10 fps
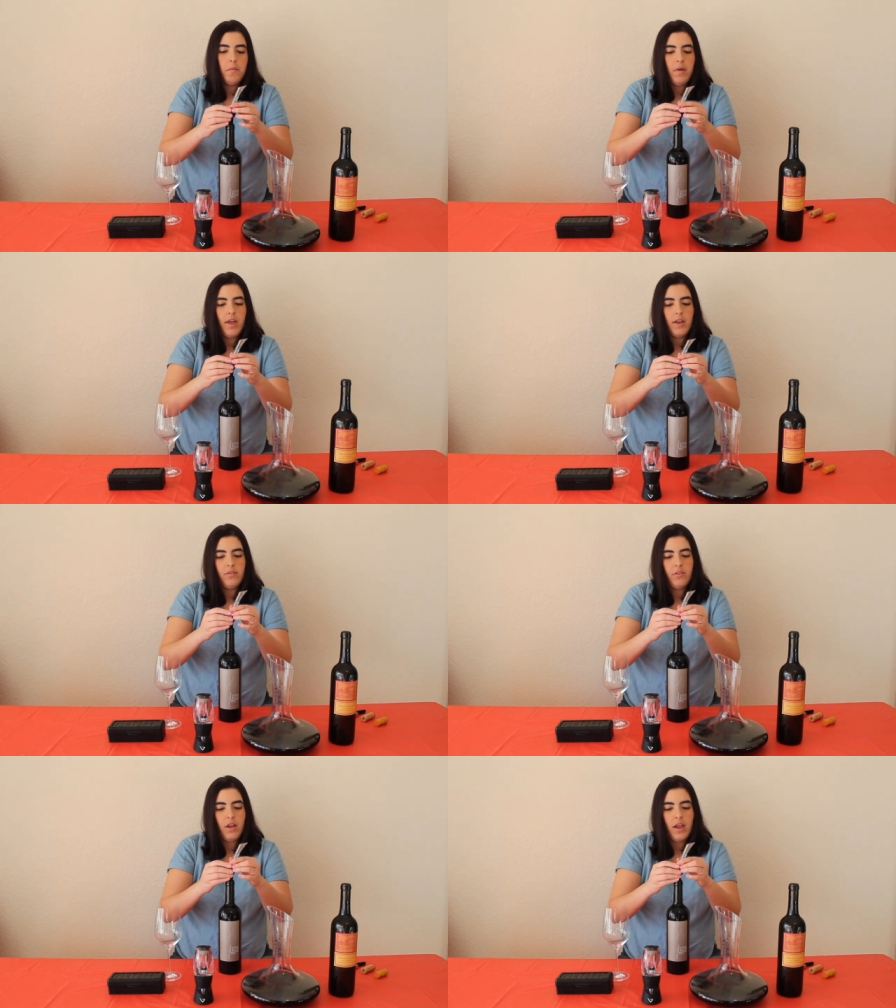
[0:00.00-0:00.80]
ahead
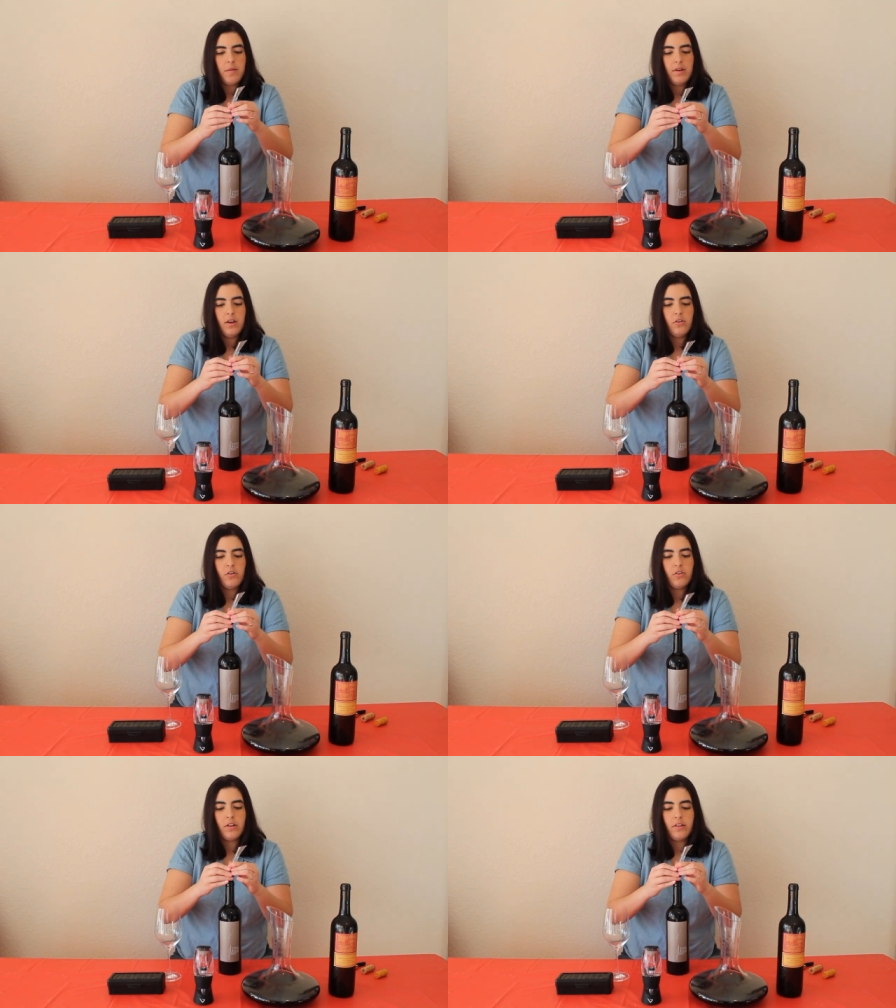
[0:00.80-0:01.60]
of time, and you're
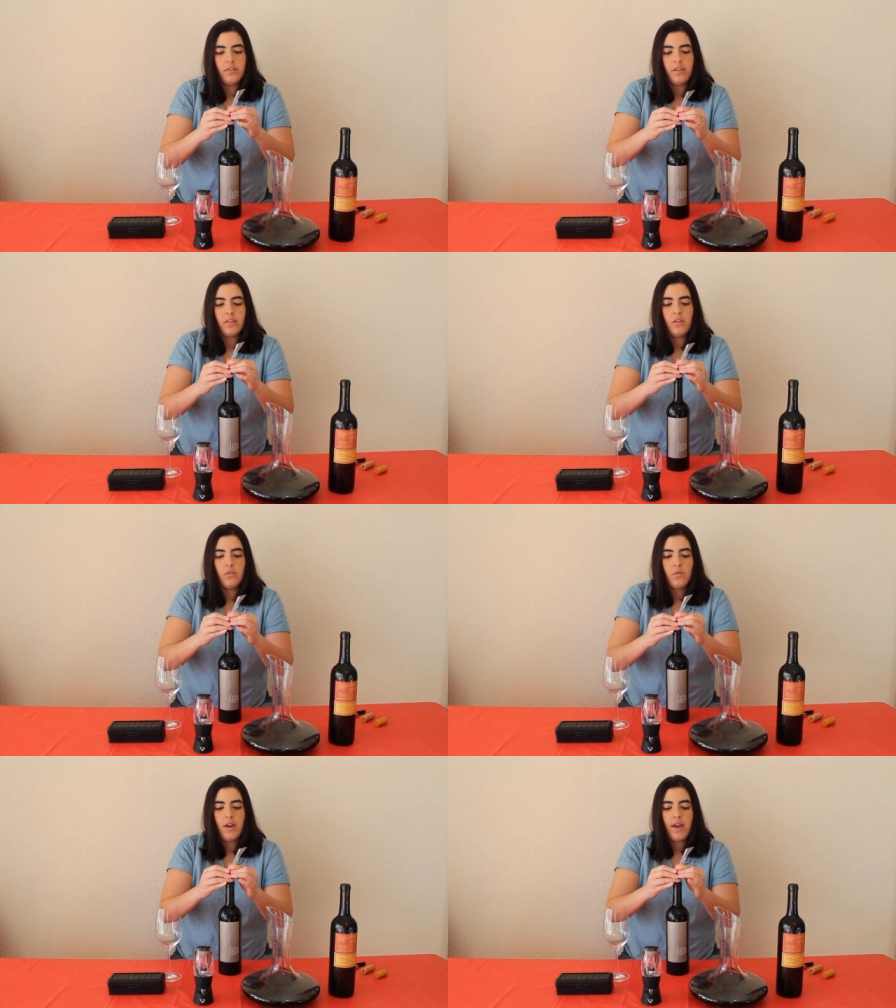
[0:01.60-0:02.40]
just gonna stick
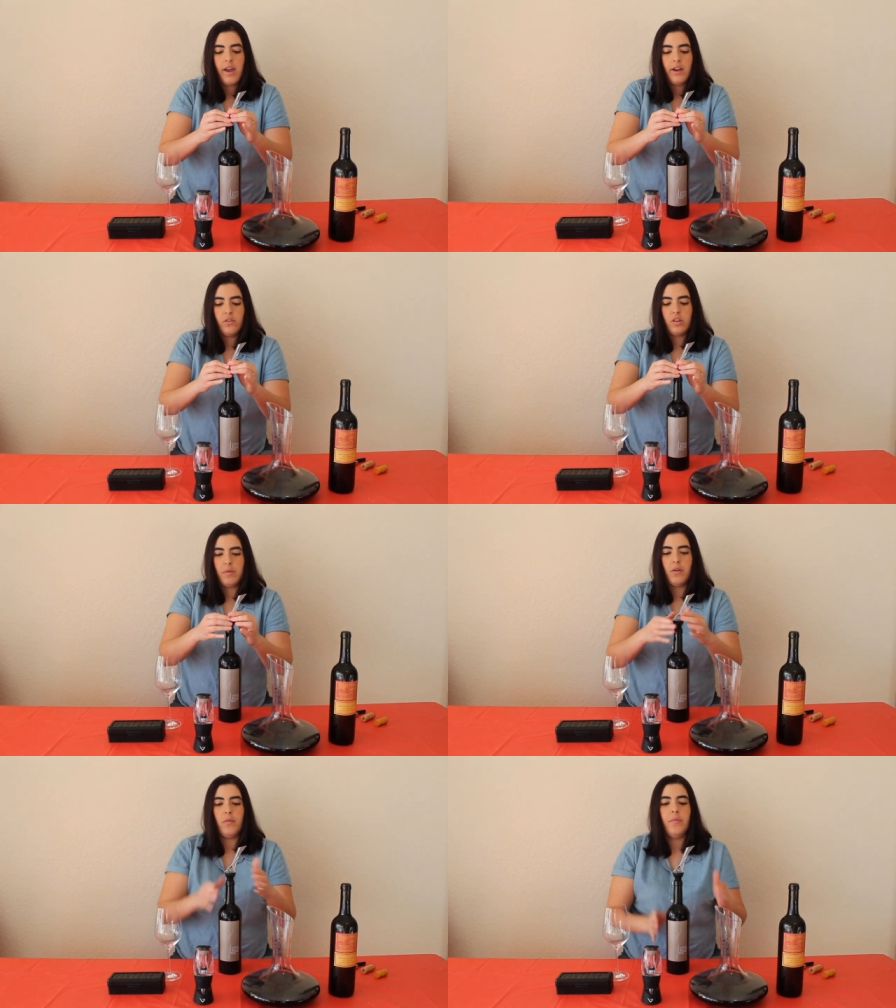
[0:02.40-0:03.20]
this right into the
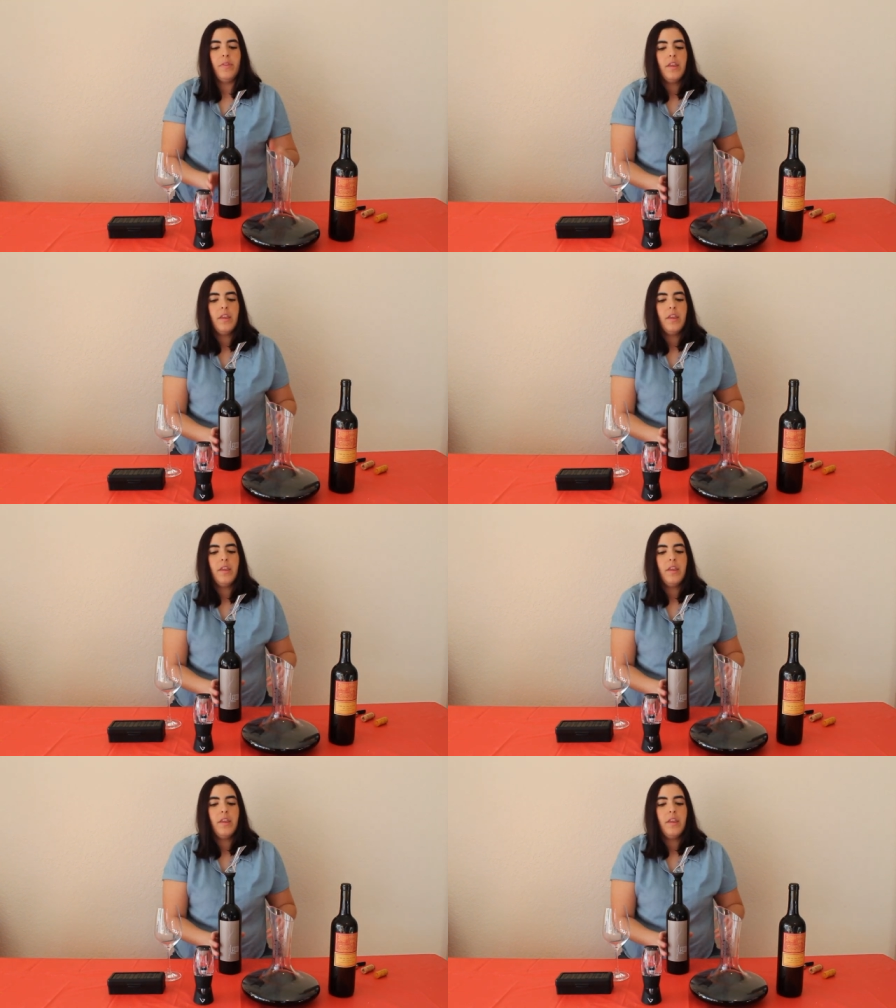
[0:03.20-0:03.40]
bottle.